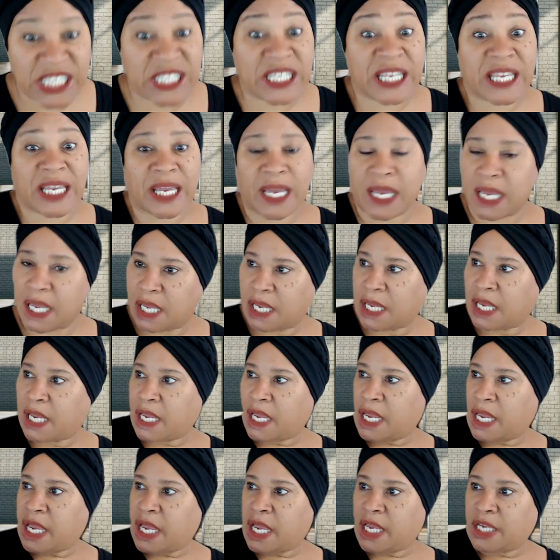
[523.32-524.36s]
See ya.
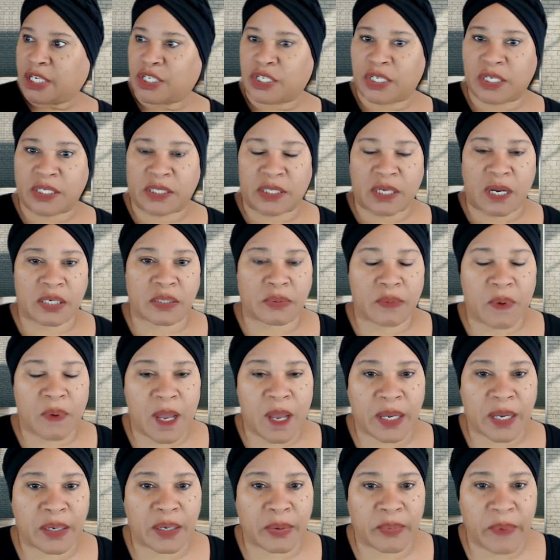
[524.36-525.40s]
She starts
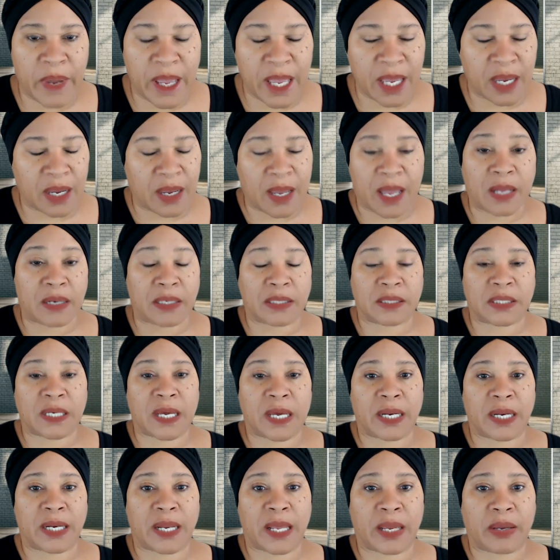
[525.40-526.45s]
walking away, and Kyle is
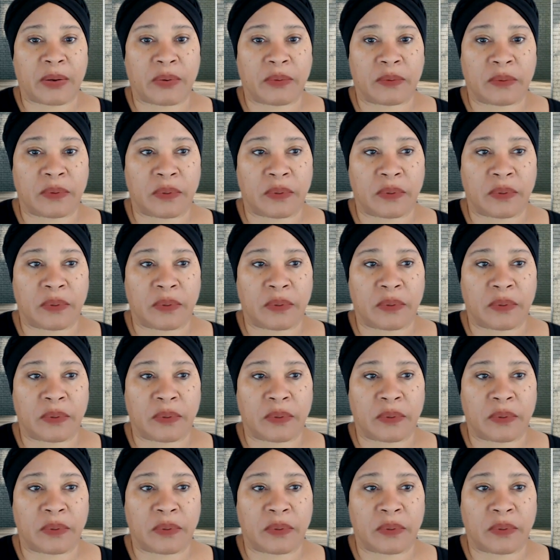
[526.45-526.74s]
kind of like,